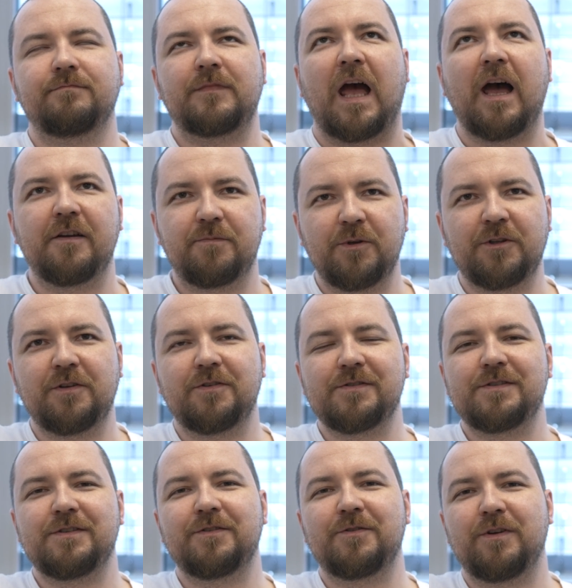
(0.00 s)
I've been
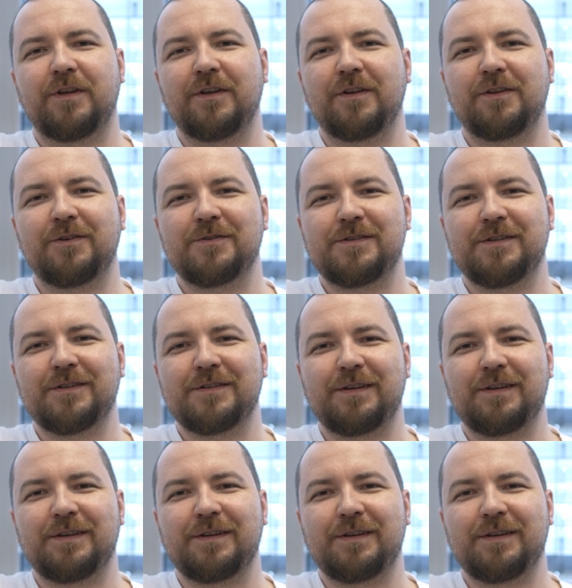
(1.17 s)
considering using